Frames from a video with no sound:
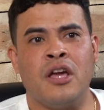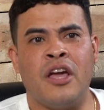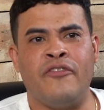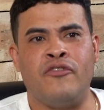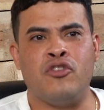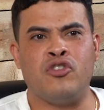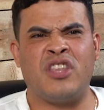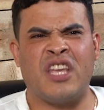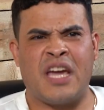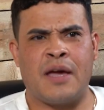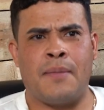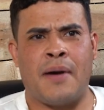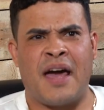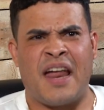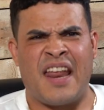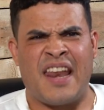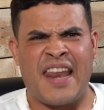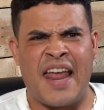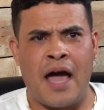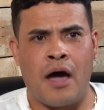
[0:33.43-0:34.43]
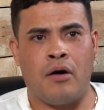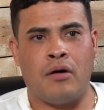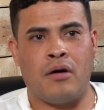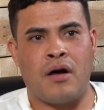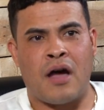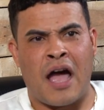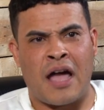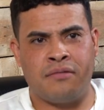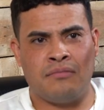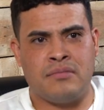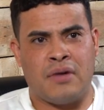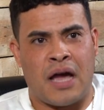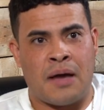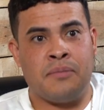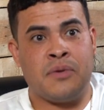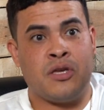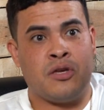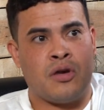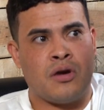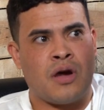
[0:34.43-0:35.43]
If you think about it now, I I
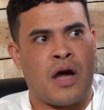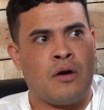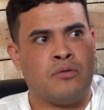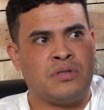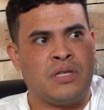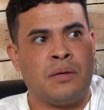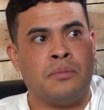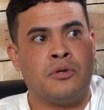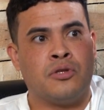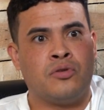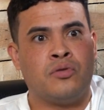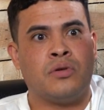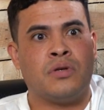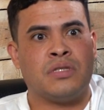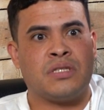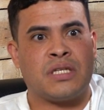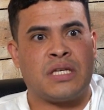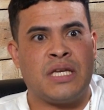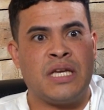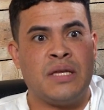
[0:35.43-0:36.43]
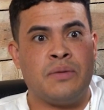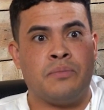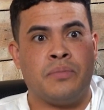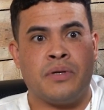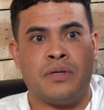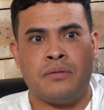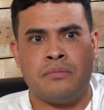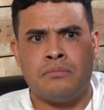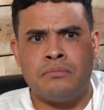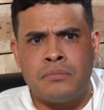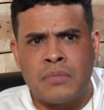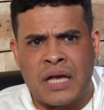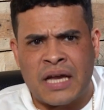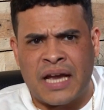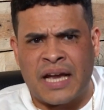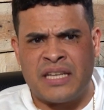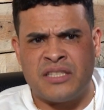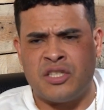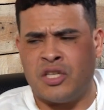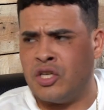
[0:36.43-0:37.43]
mean I was able to do it as a kid, but
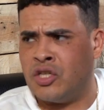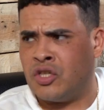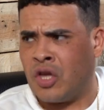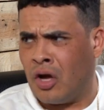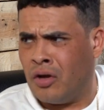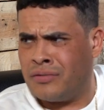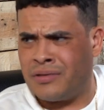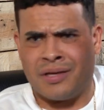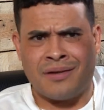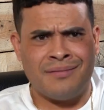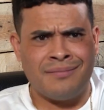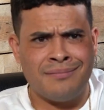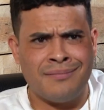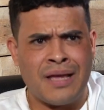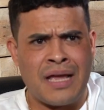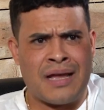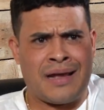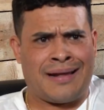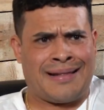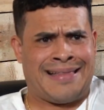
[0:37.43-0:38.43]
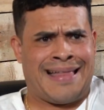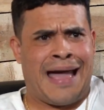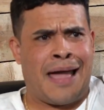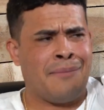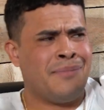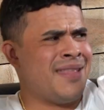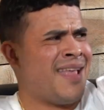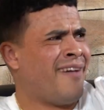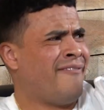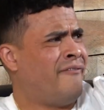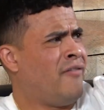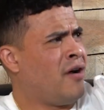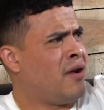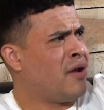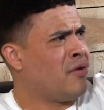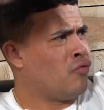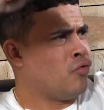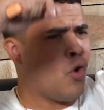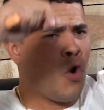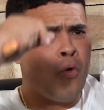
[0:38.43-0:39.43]
that's as hard an adult, to do as an adult. Climbing that
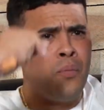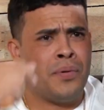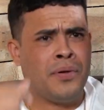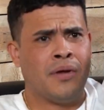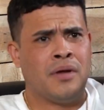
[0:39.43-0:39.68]
fucking rope.